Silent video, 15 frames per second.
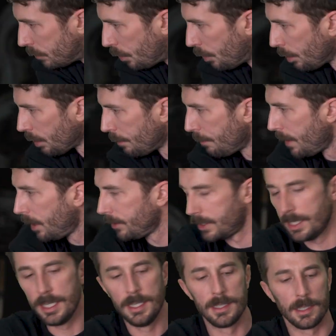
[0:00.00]
or
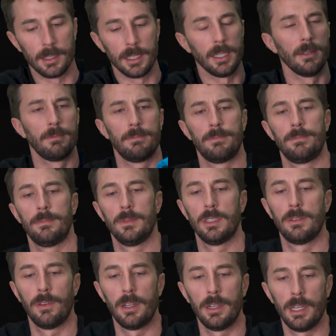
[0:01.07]
melt easily.
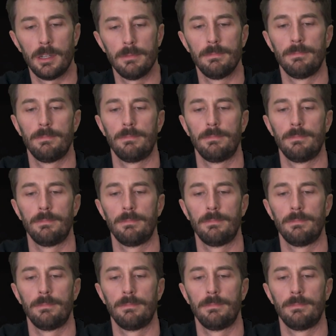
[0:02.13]
Let's find out.